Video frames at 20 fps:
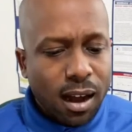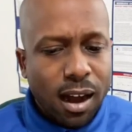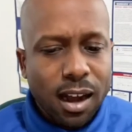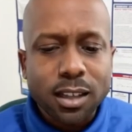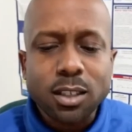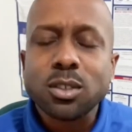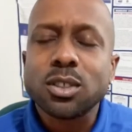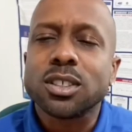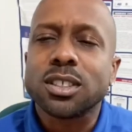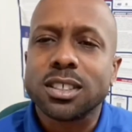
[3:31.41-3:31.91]
I
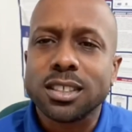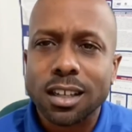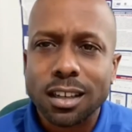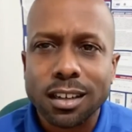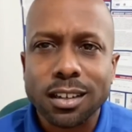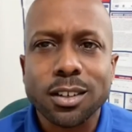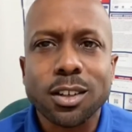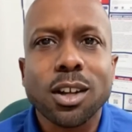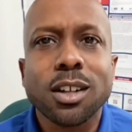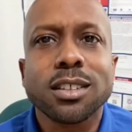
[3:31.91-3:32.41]
used to
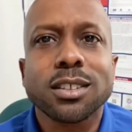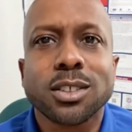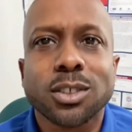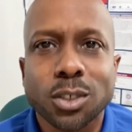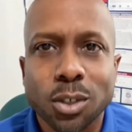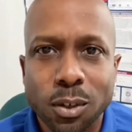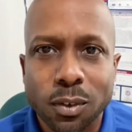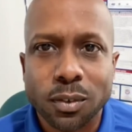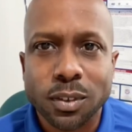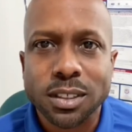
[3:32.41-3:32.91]
sell another
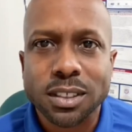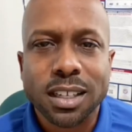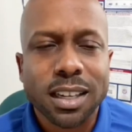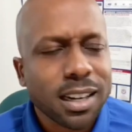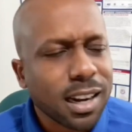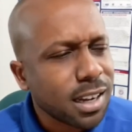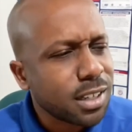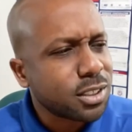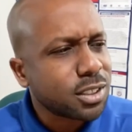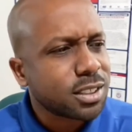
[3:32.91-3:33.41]
service
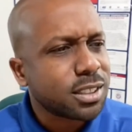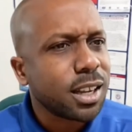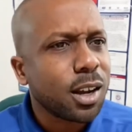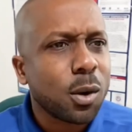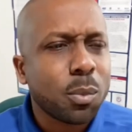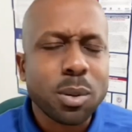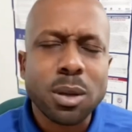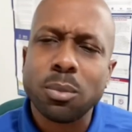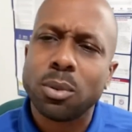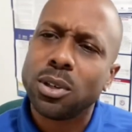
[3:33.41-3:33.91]
and I used to
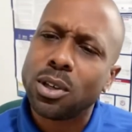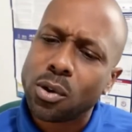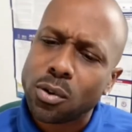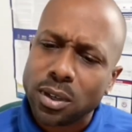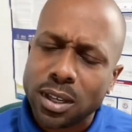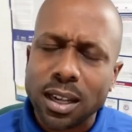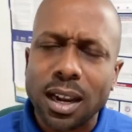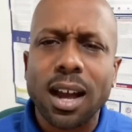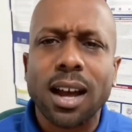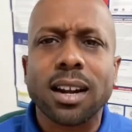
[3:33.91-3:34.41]
tell people, yo,
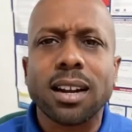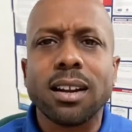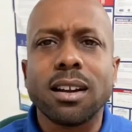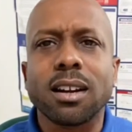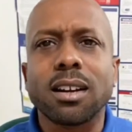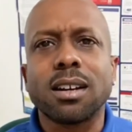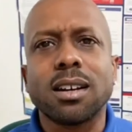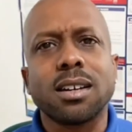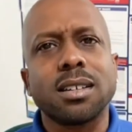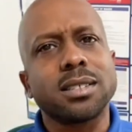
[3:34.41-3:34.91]
get out of
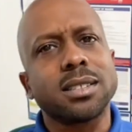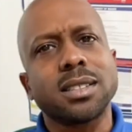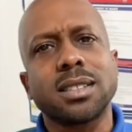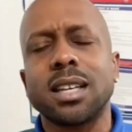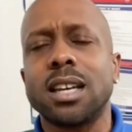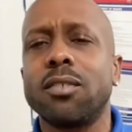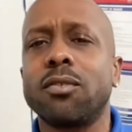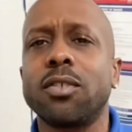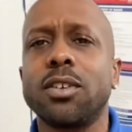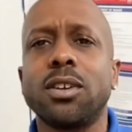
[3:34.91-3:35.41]
here, cuz this
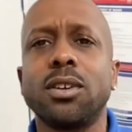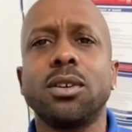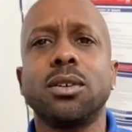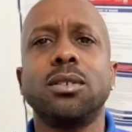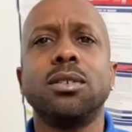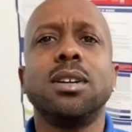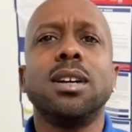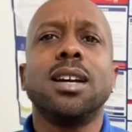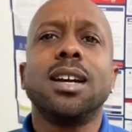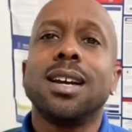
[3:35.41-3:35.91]
ain't for
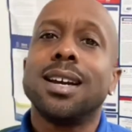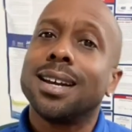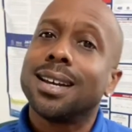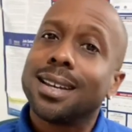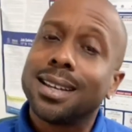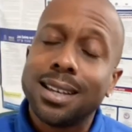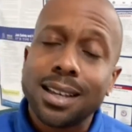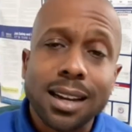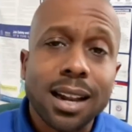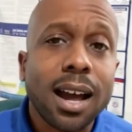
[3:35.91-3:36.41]
you.
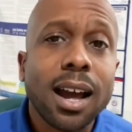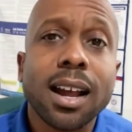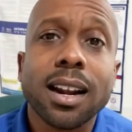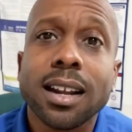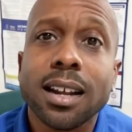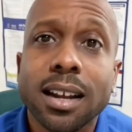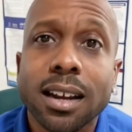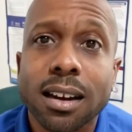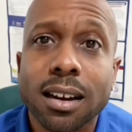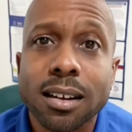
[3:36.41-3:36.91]
Get out
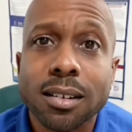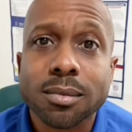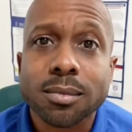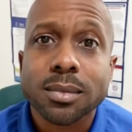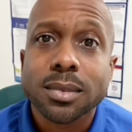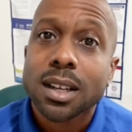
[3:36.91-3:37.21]
of here.